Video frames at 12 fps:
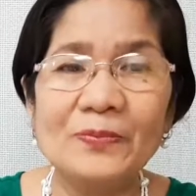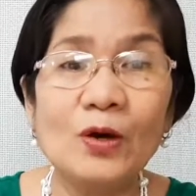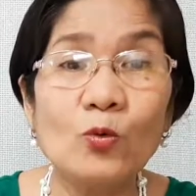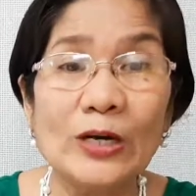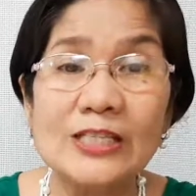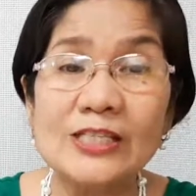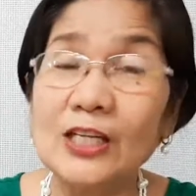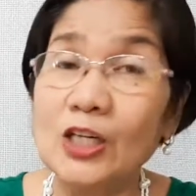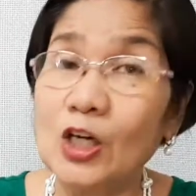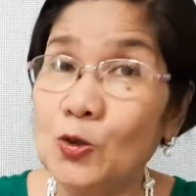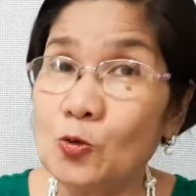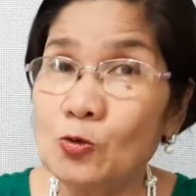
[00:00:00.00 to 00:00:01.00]
which
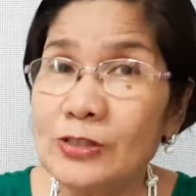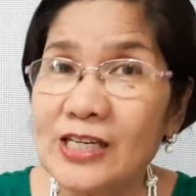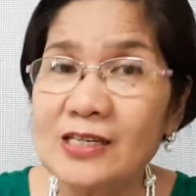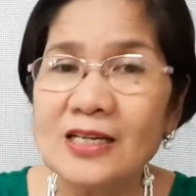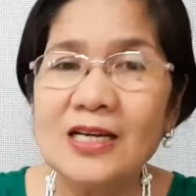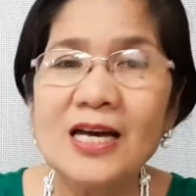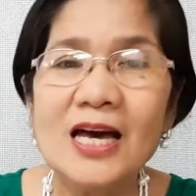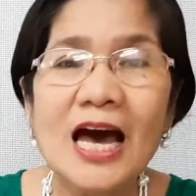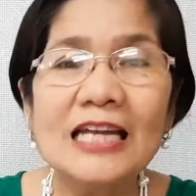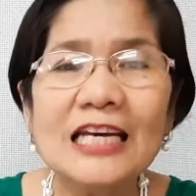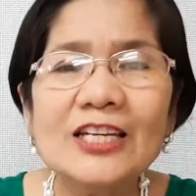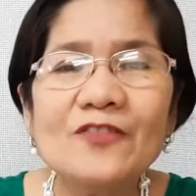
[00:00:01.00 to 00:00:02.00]
include
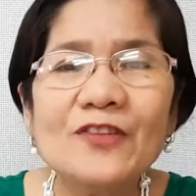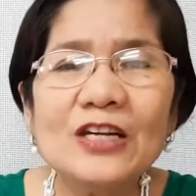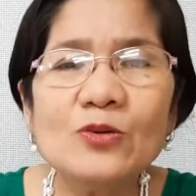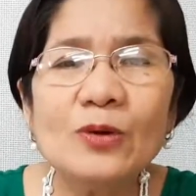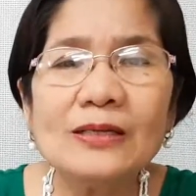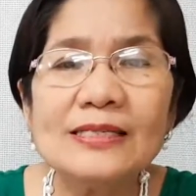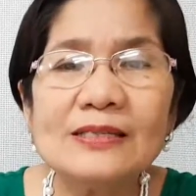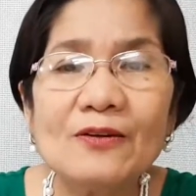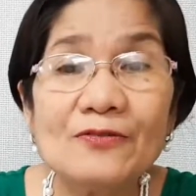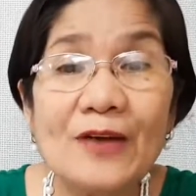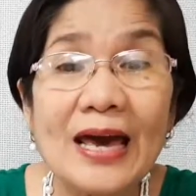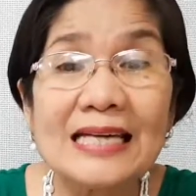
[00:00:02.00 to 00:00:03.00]
an individual's
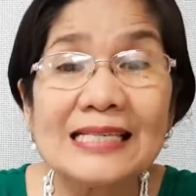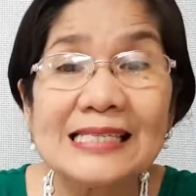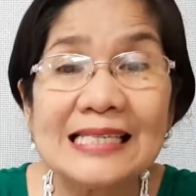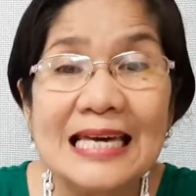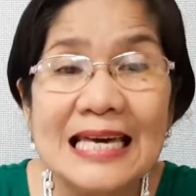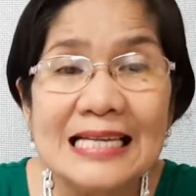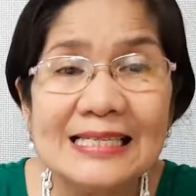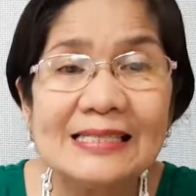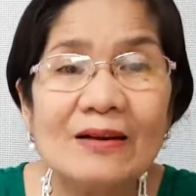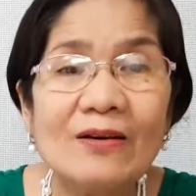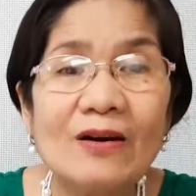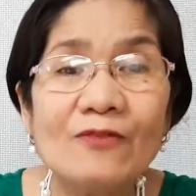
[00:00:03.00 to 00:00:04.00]
face
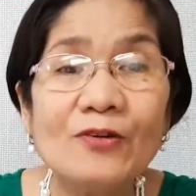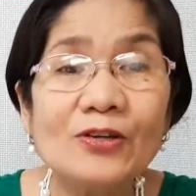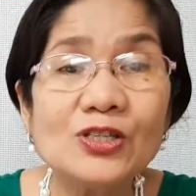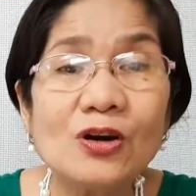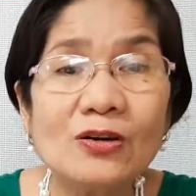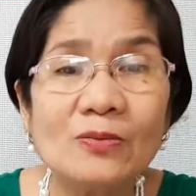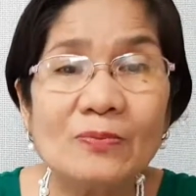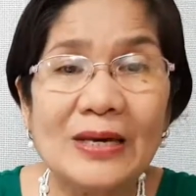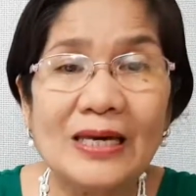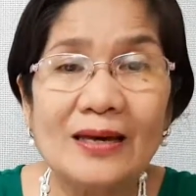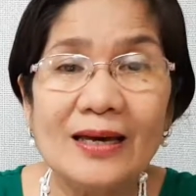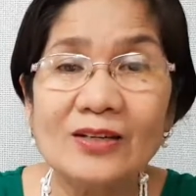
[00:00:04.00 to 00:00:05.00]
needs for autonomy
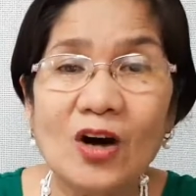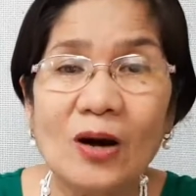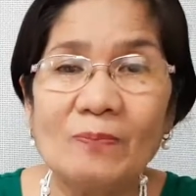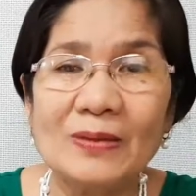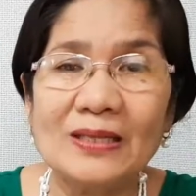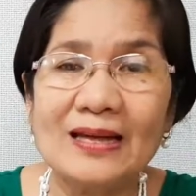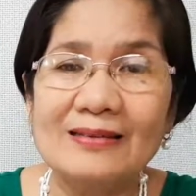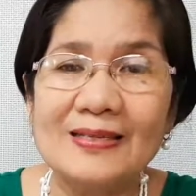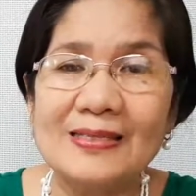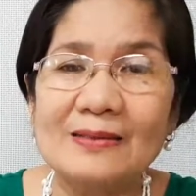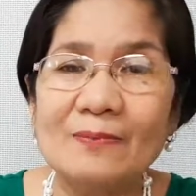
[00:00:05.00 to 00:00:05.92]
and competence.